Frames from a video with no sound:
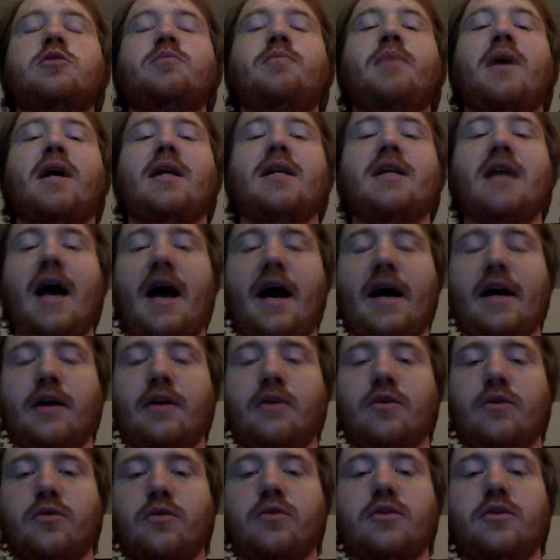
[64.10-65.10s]

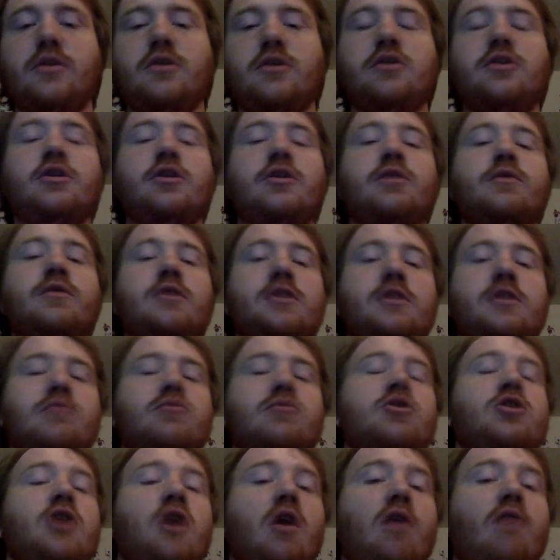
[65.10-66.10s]
spectacular in this series
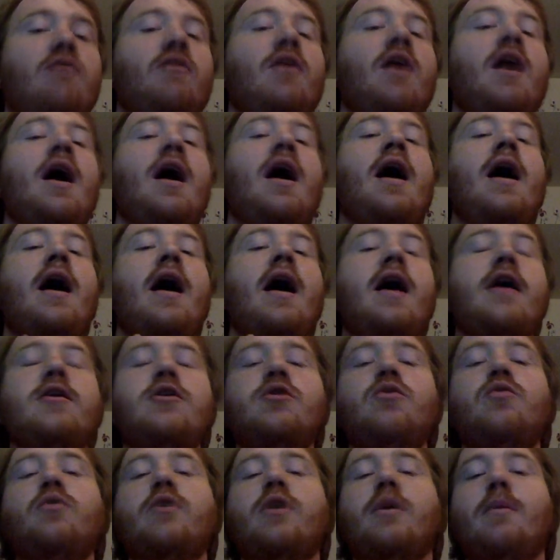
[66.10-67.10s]
himself. And
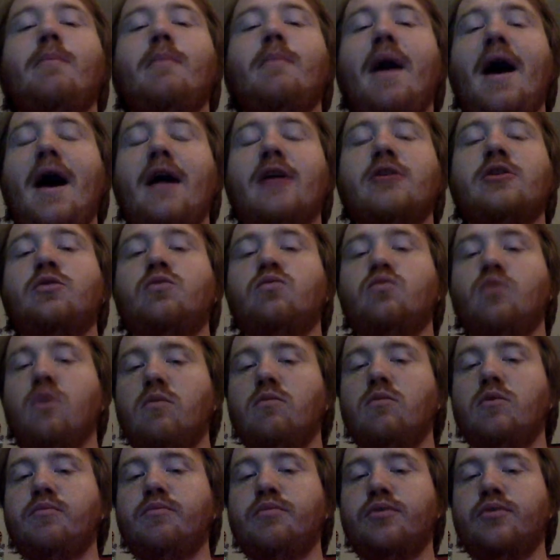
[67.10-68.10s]
you would imagine
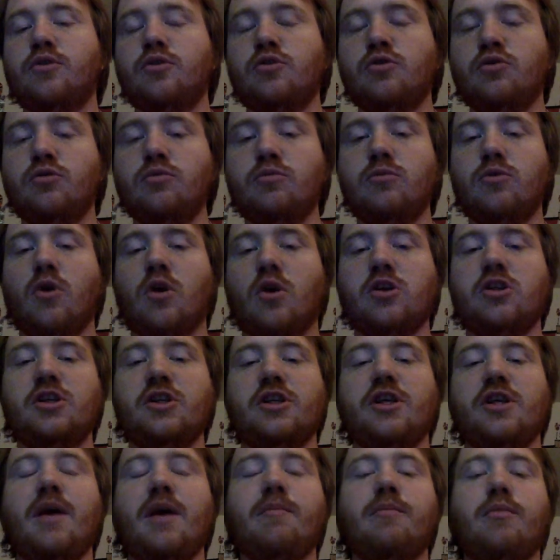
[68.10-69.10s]
one would presume Darcy
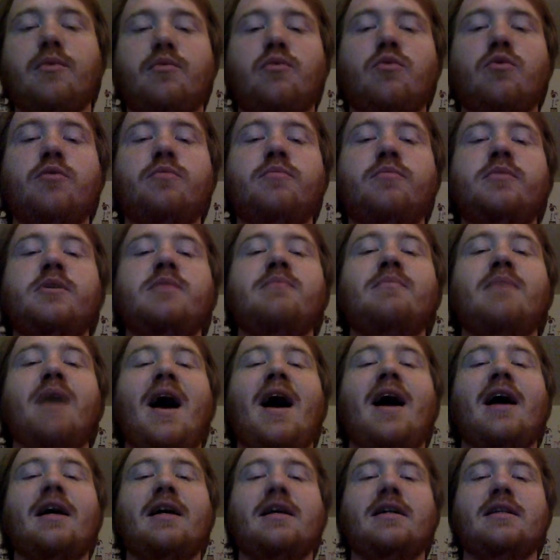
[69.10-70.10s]
Kuemper would be
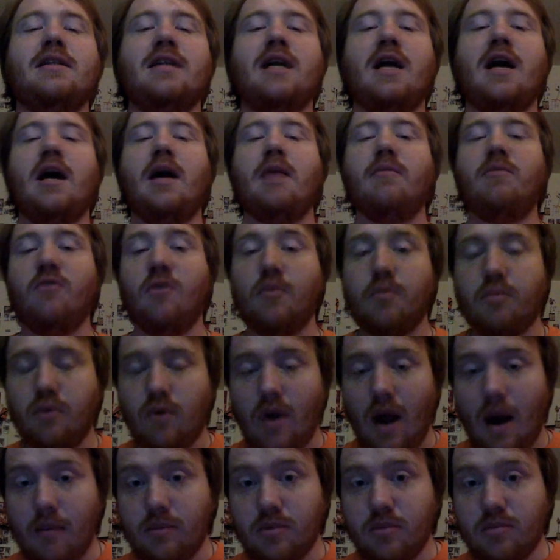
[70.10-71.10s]
back in time for
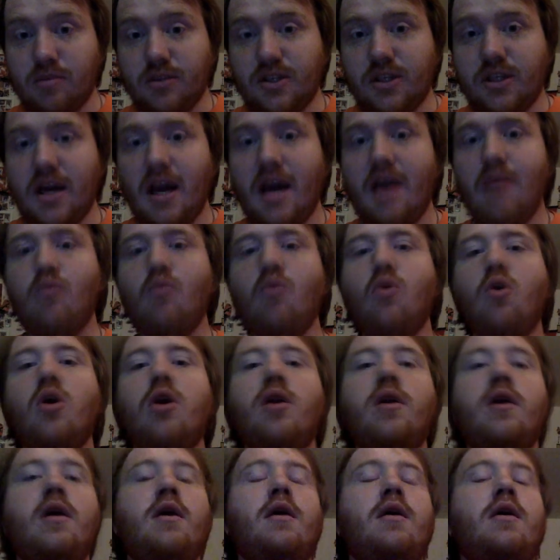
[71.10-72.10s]
probably game
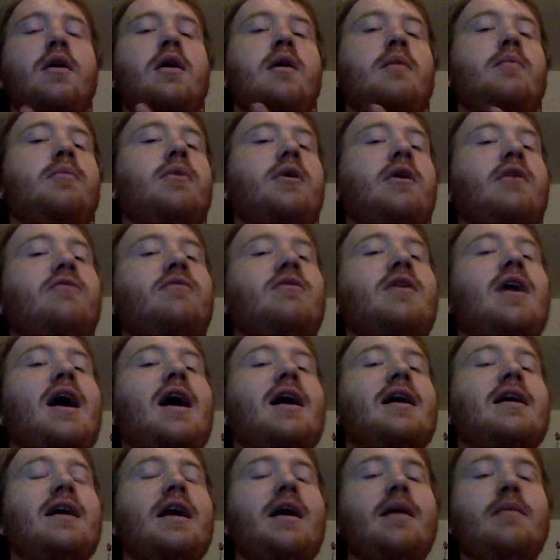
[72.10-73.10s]
one, but if
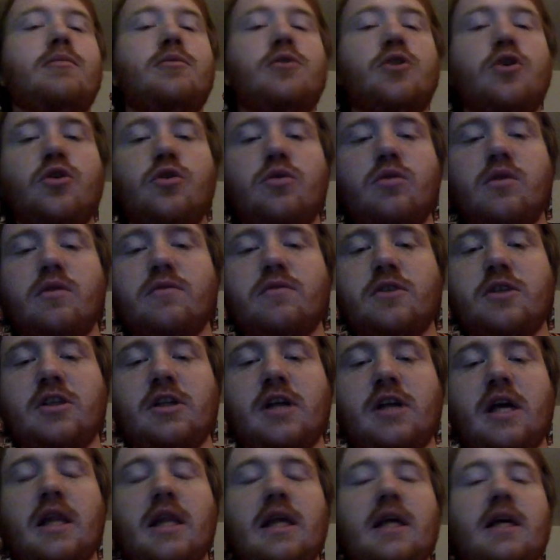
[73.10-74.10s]
not, game two of the
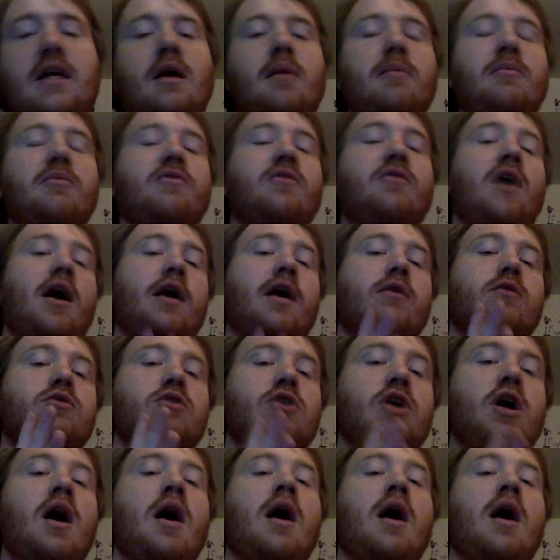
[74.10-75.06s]
Stanley Cup finals.